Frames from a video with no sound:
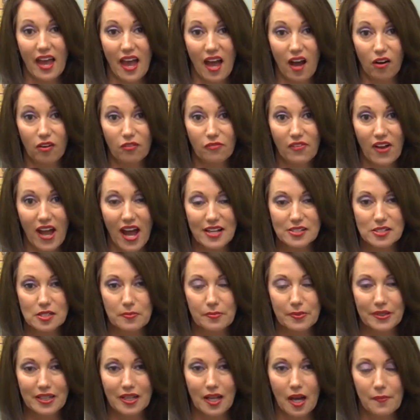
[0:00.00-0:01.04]
LVADs are
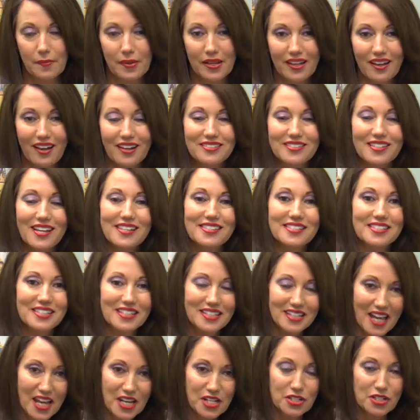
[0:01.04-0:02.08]
becoming a
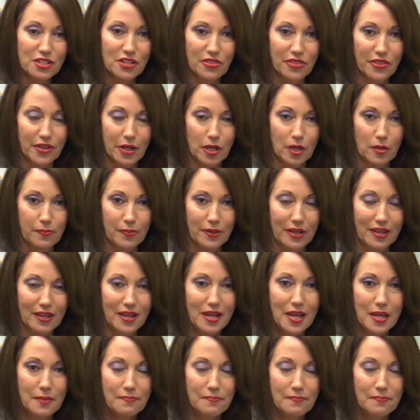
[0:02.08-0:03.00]
destination therapy,